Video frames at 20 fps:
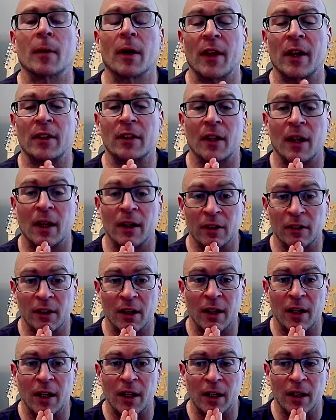That's like
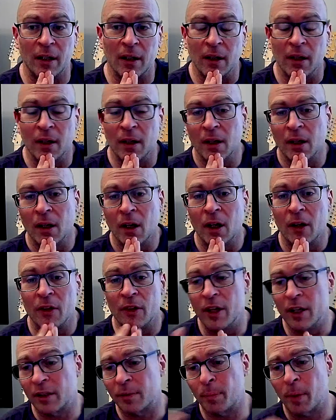saying
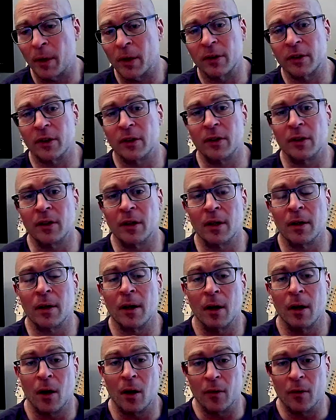this person over